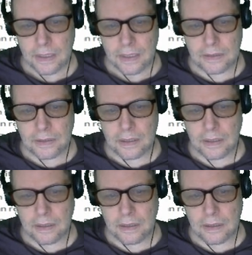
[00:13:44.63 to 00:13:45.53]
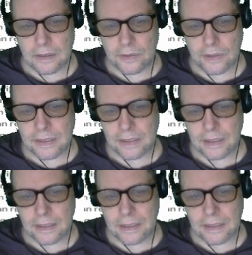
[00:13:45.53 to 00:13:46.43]
It's going to increase
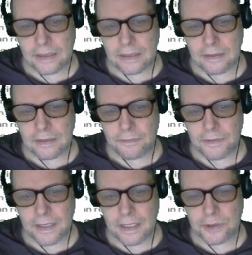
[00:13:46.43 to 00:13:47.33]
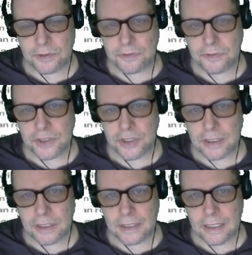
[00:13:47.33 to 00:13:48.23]
Italy's financial
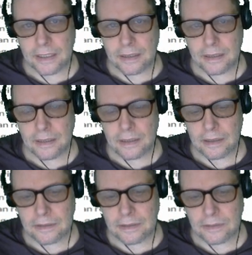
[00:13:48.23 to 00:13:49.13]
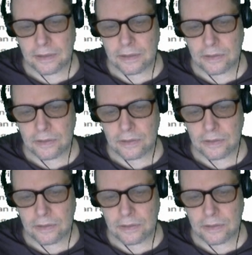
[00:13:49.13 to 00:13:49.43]
fragility. It's going